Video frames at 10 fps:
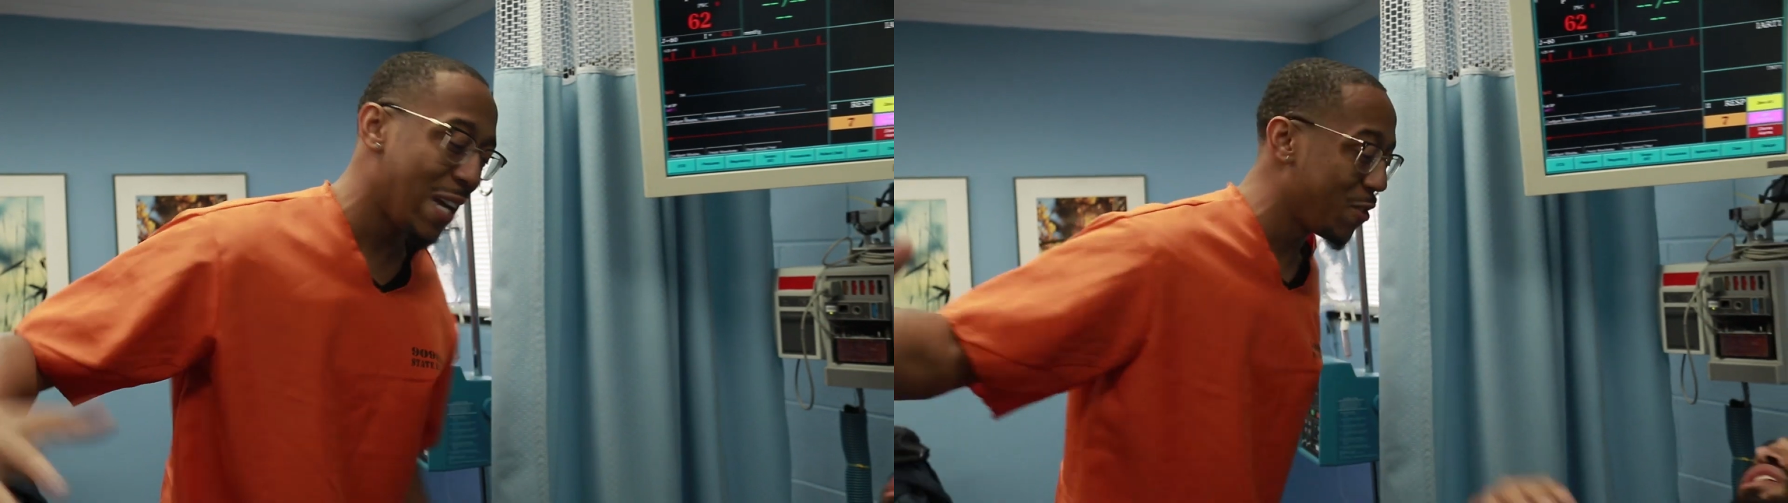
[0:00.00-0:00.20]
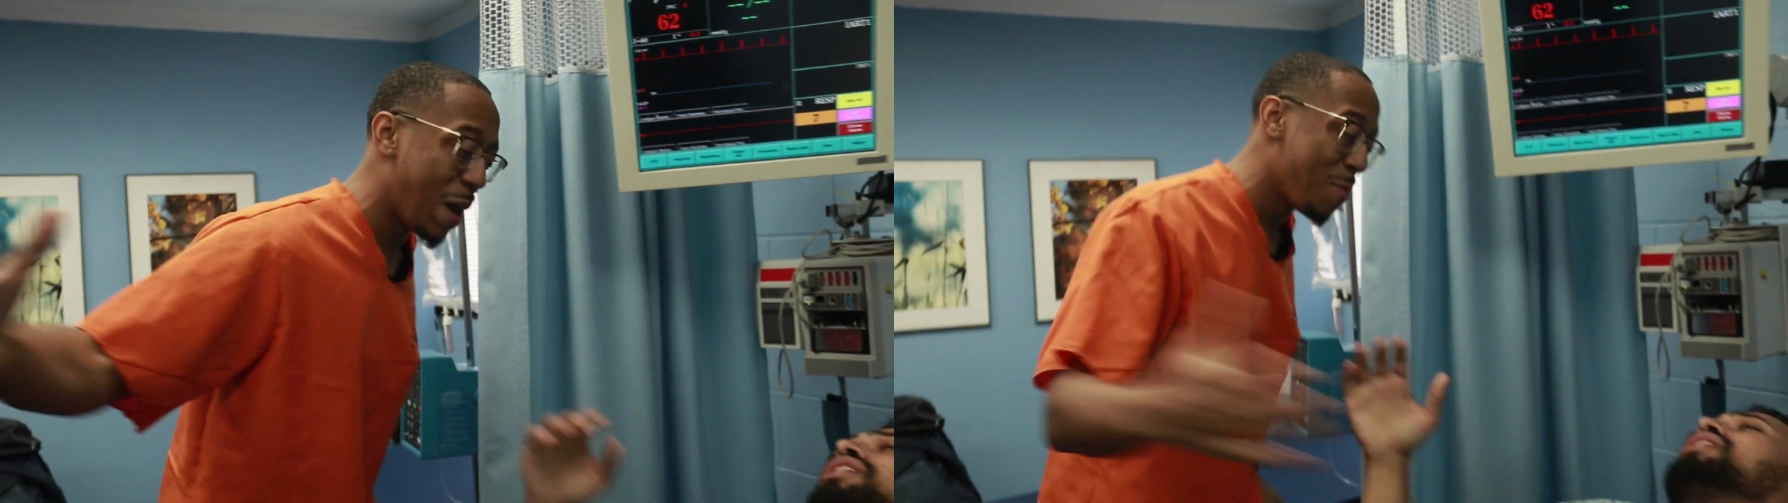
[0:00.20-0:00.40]

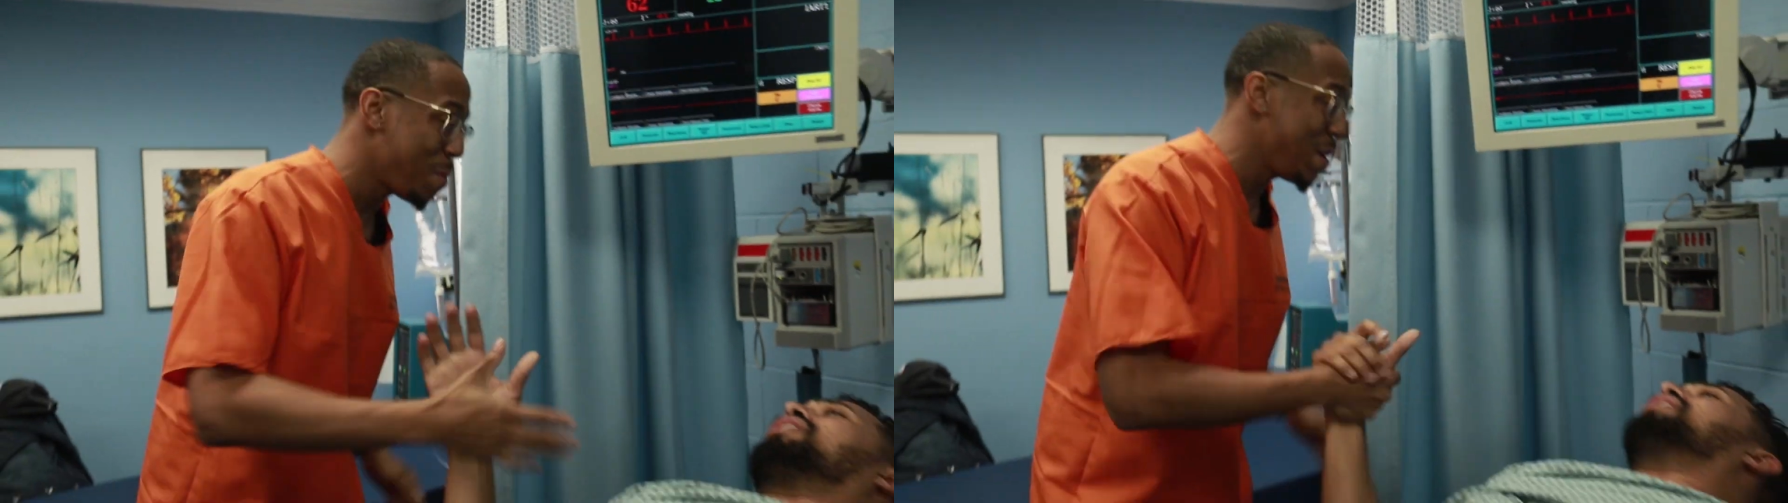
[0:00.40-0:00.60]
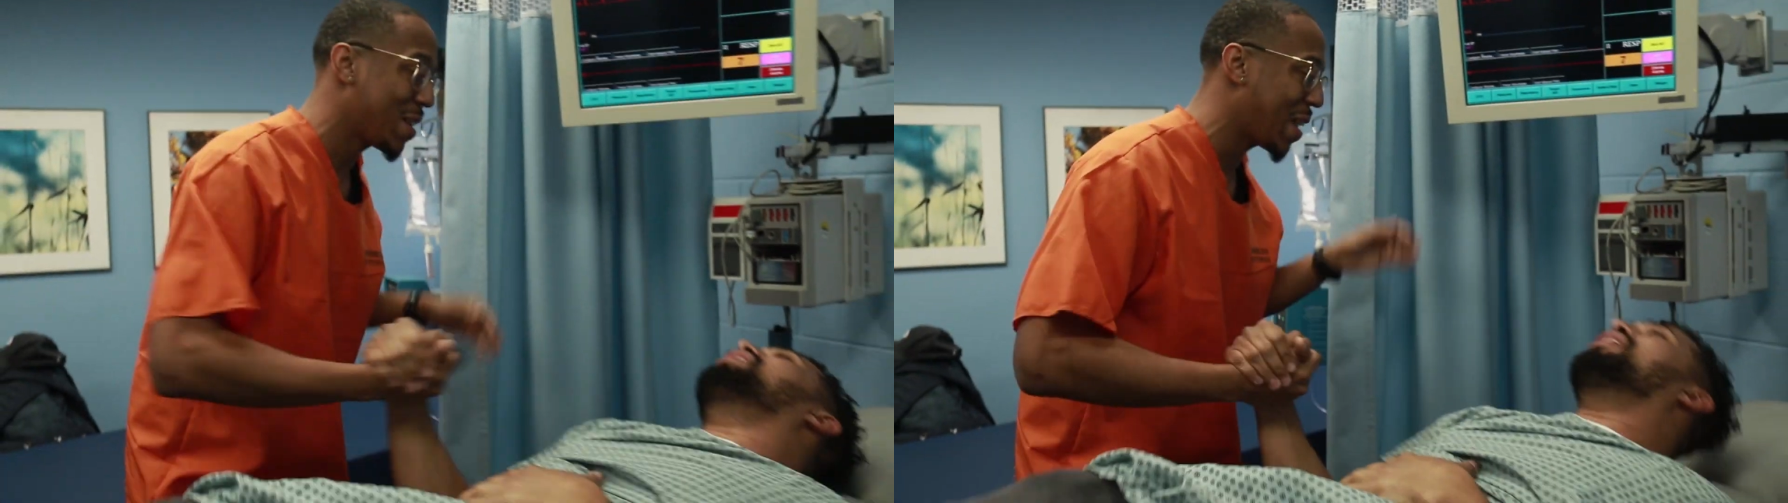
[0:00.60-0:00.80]
thanks for
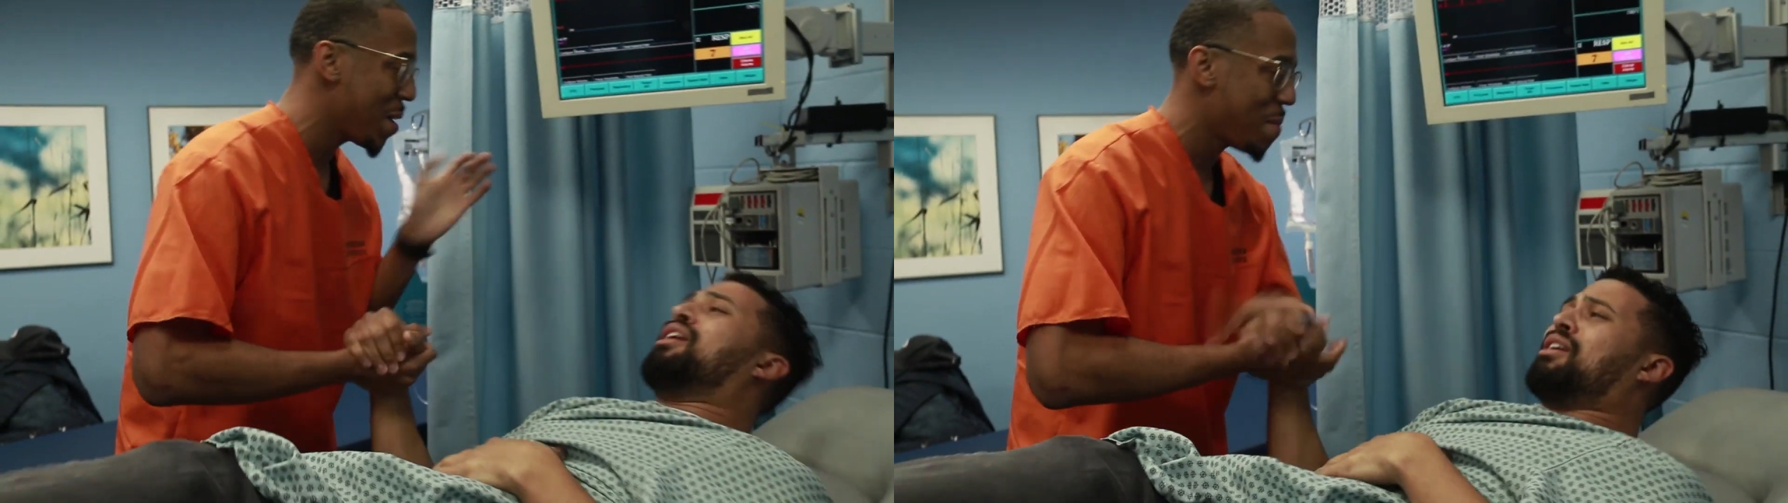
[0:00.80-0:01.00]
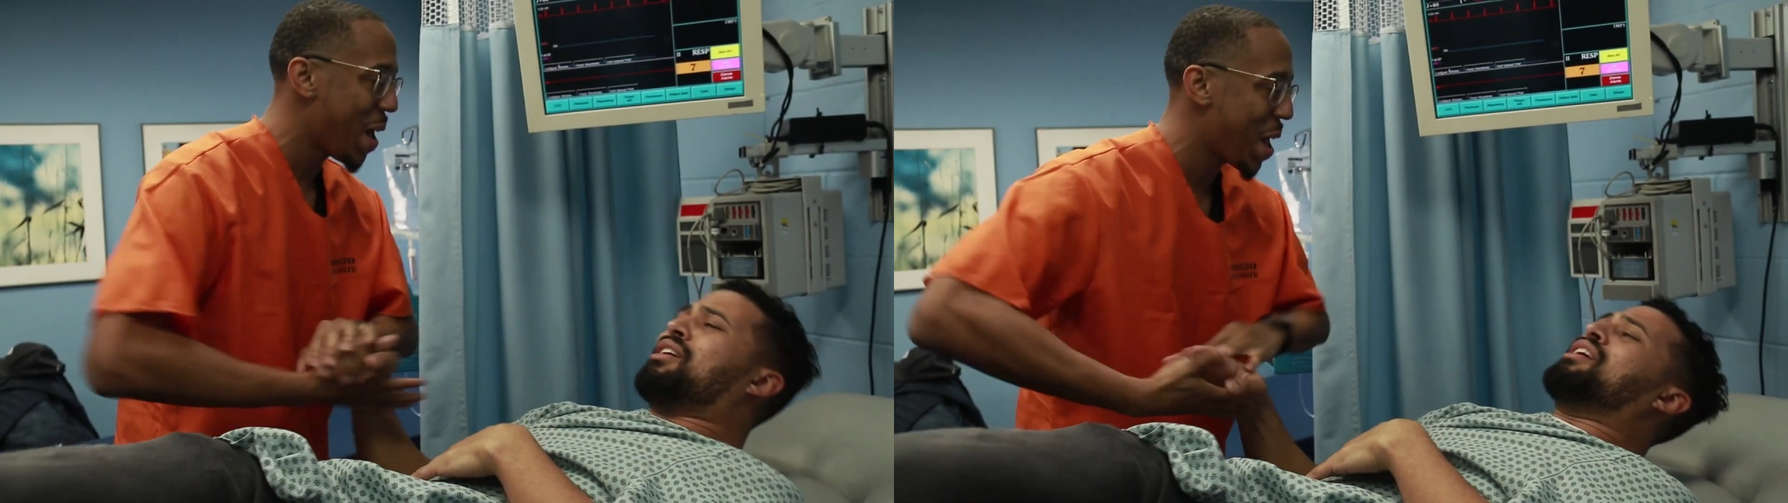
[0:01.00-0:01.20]
helping me
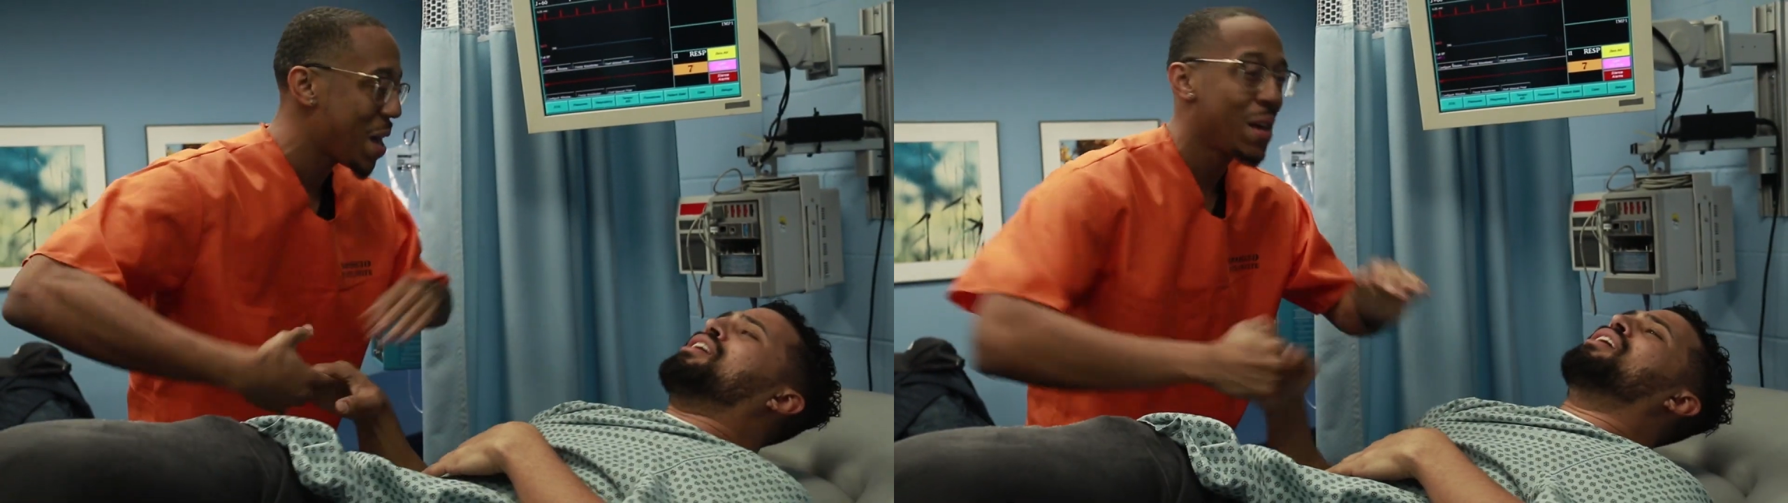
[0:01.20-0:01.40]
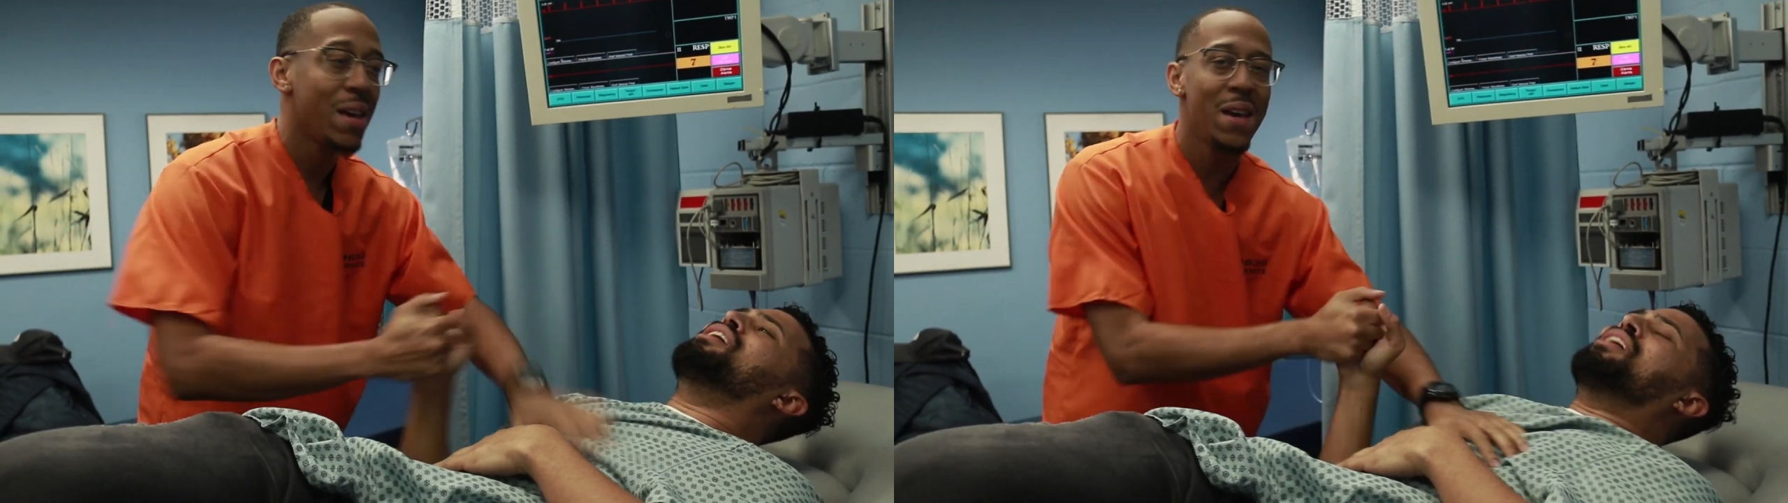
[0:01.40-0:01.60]
escape, man.
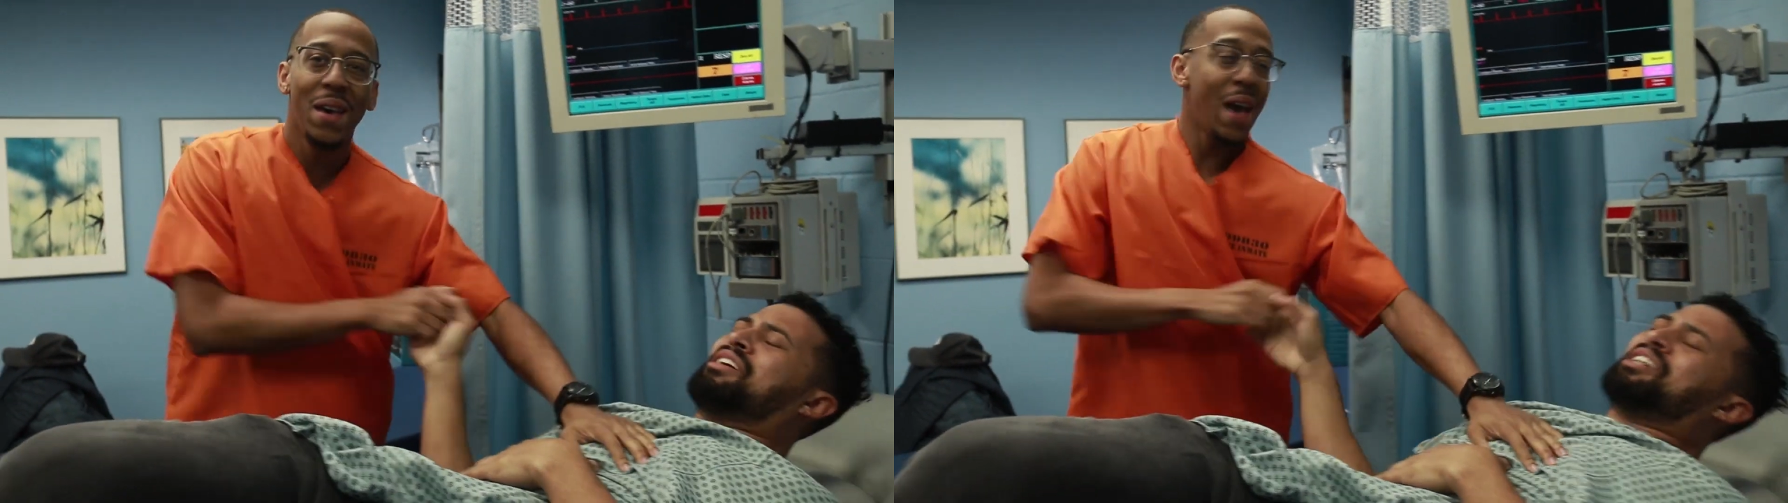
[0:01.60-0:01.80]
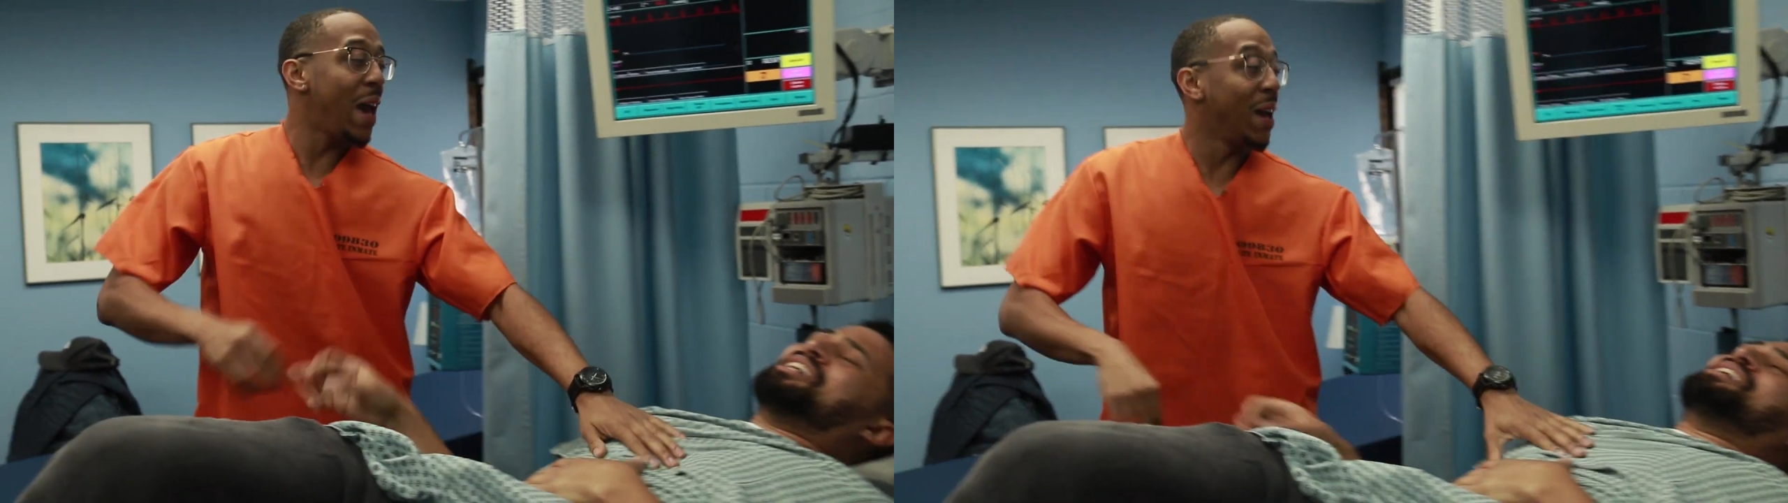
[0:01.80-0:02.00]

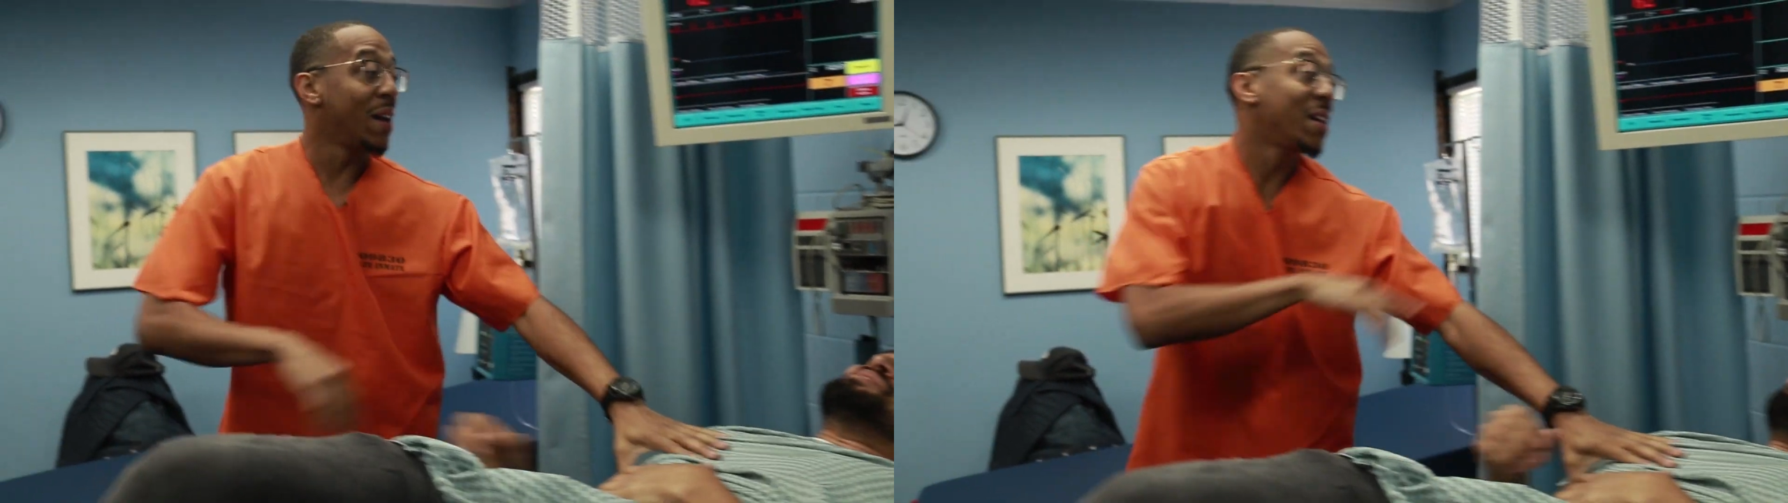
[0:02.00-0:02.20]
Hey,